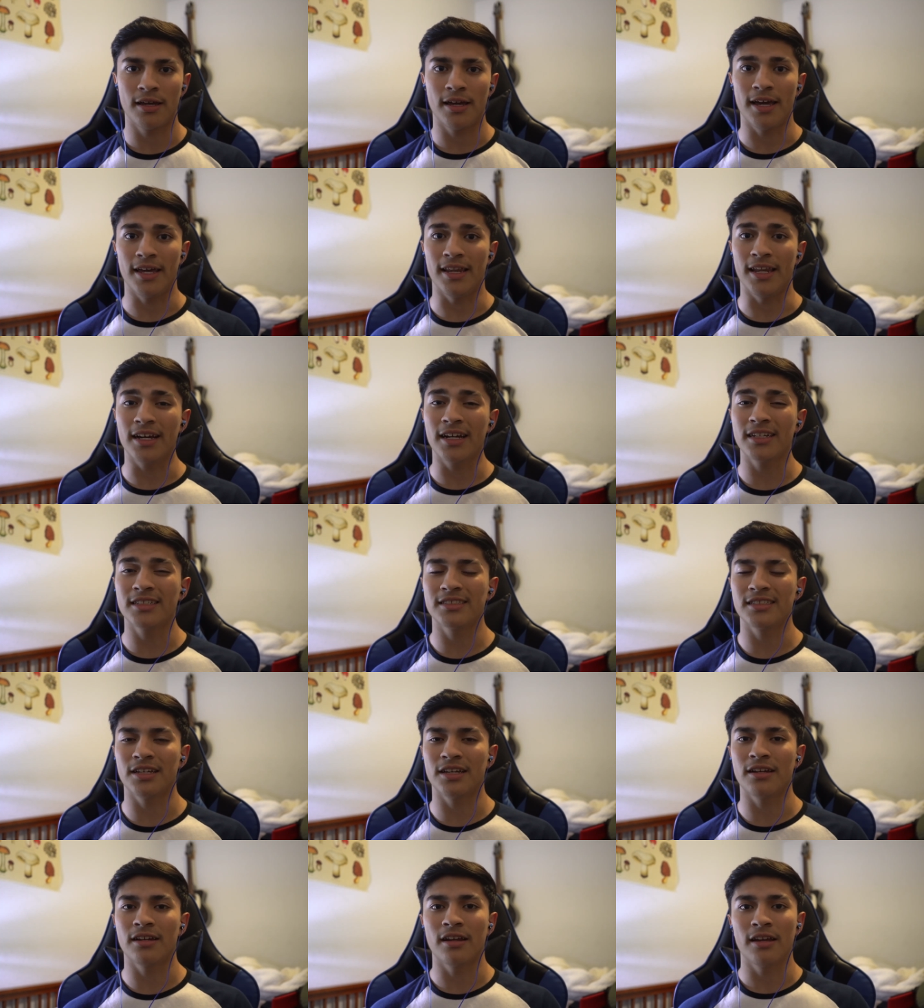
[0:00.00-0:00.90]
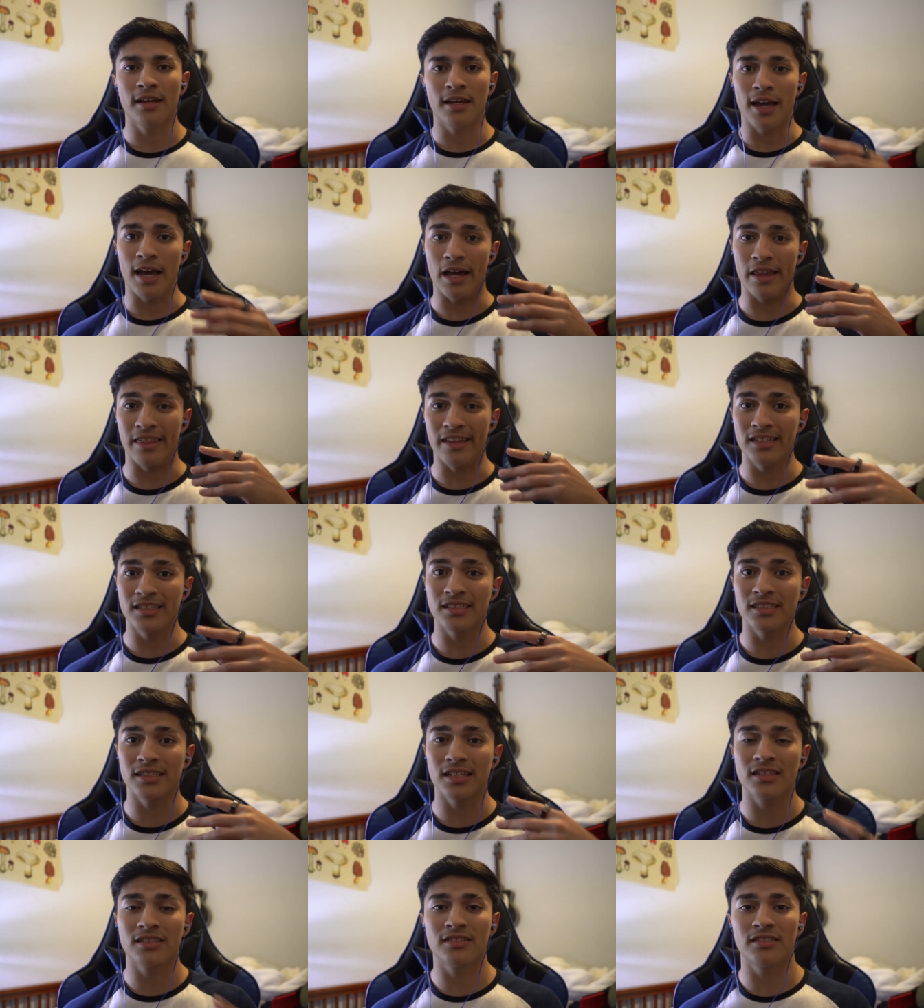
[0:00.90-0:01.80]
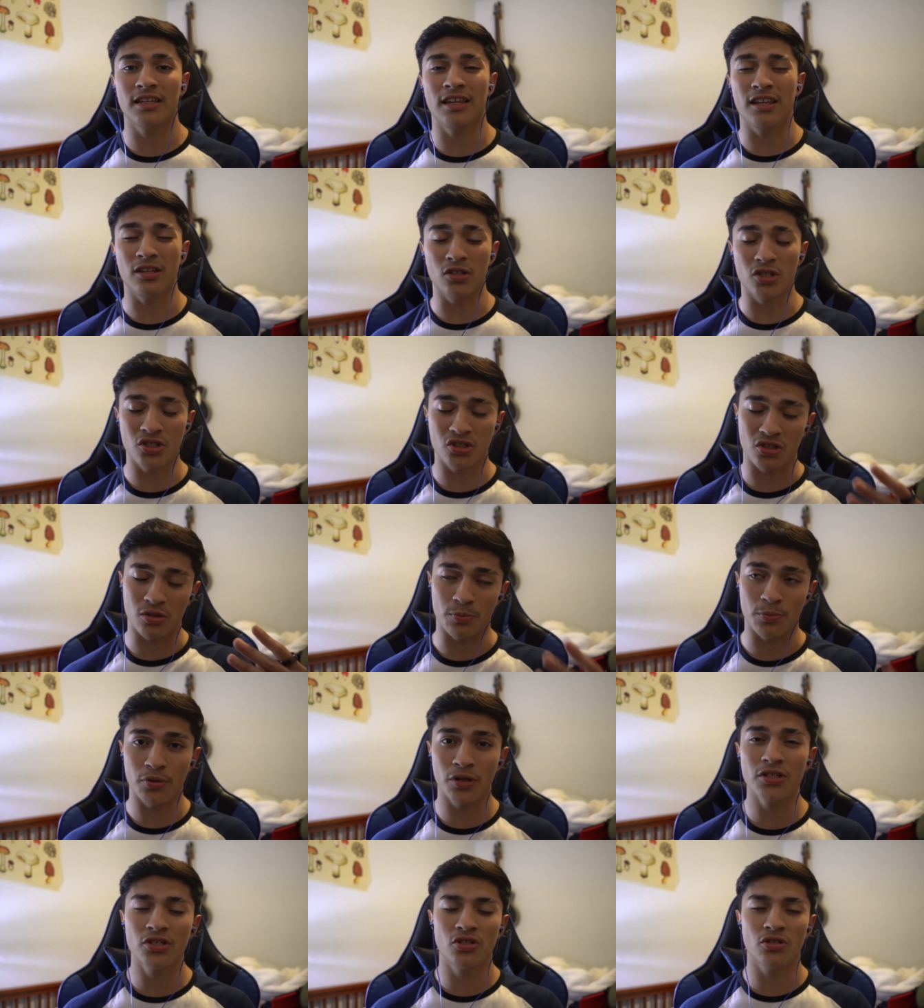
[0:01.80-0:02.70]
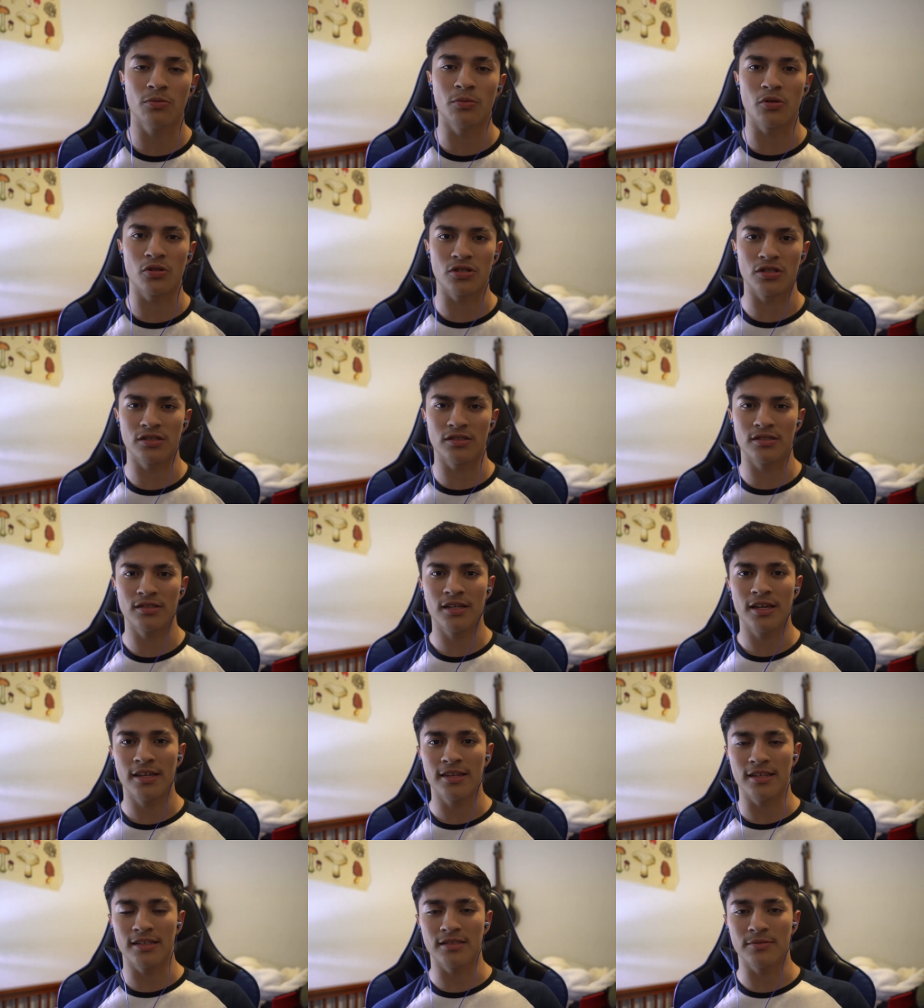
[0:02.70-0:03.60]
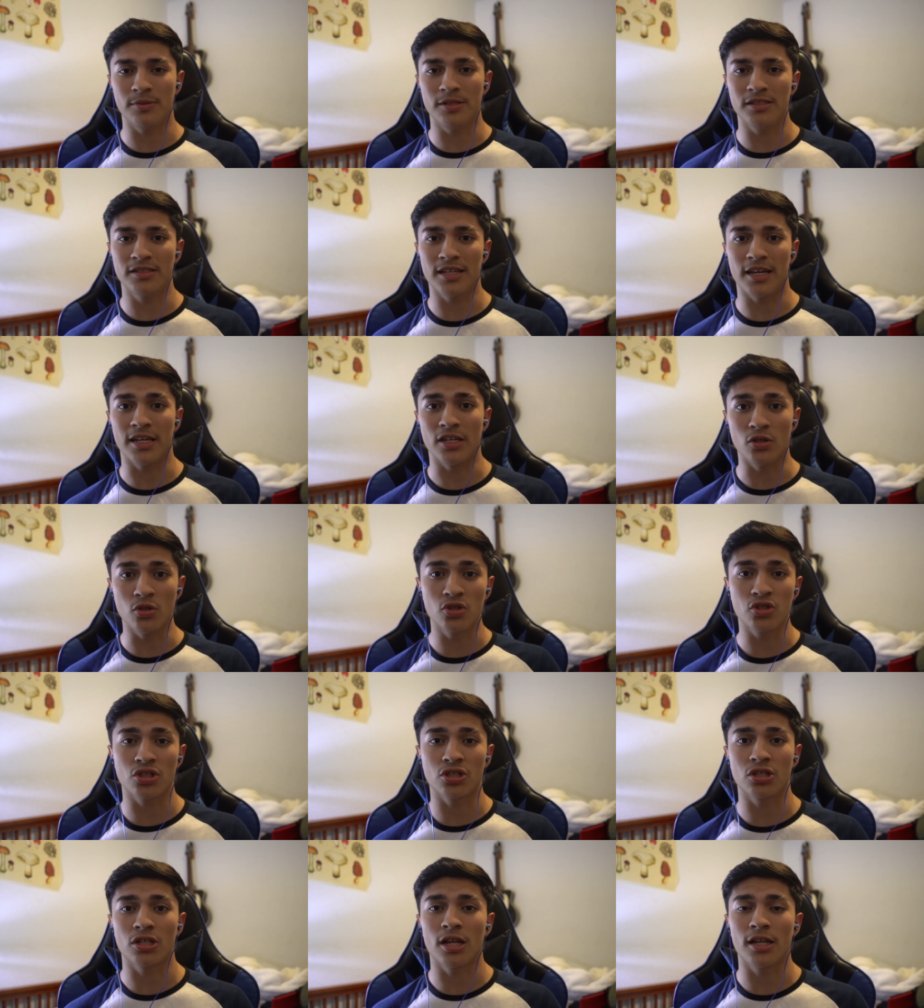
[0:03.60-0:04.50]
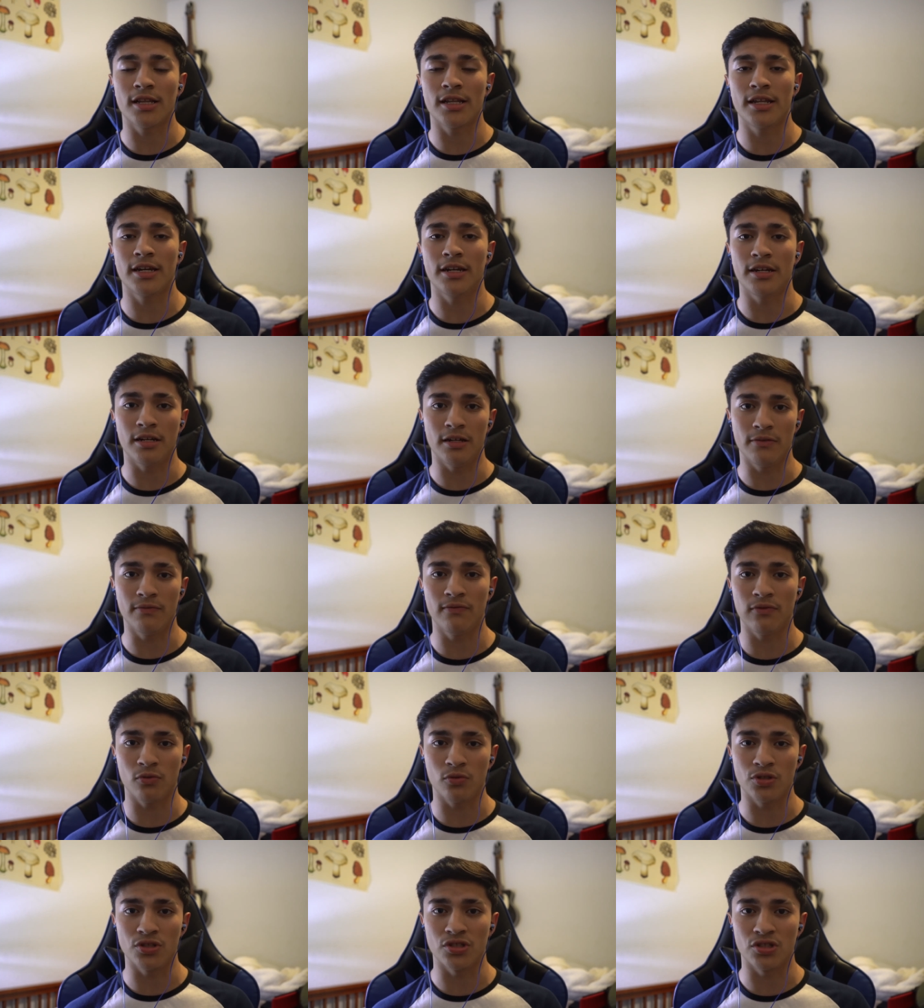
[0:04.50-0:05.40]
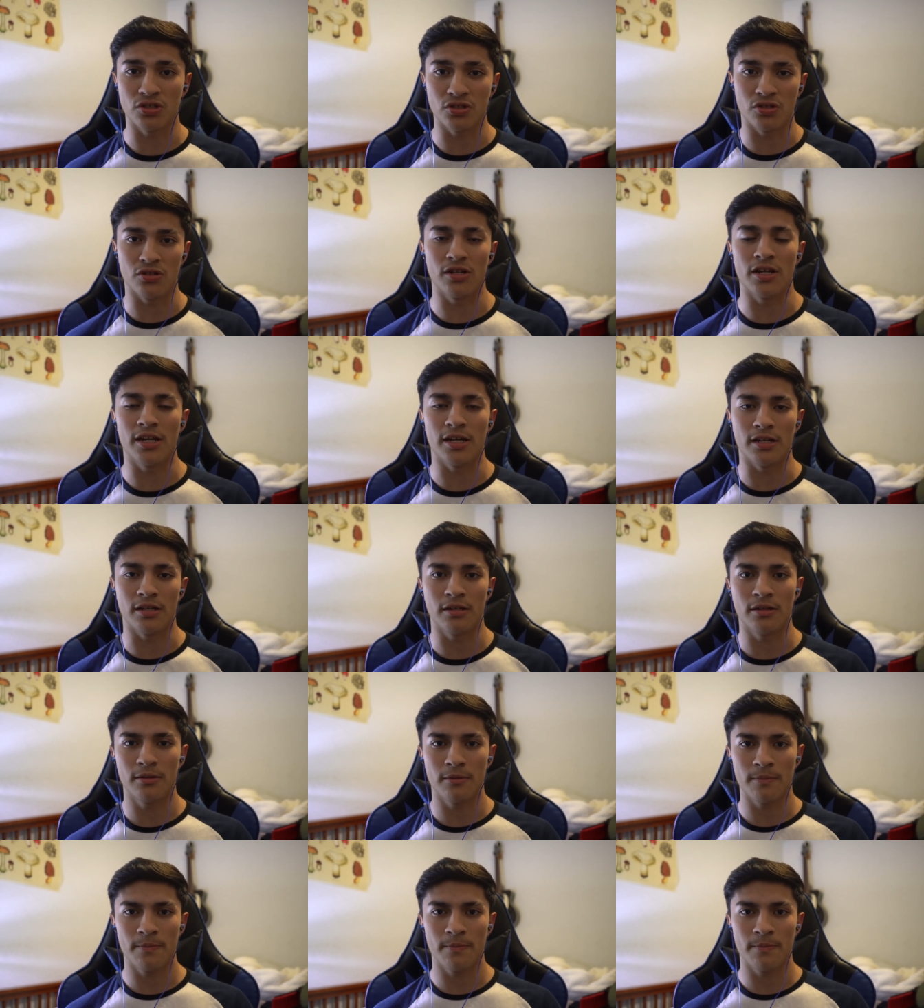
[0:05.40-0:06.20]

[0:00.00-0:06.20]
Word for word: And like I said, uh, this is not to say that you should suppress your emotions. This means that you should not let it influence your day.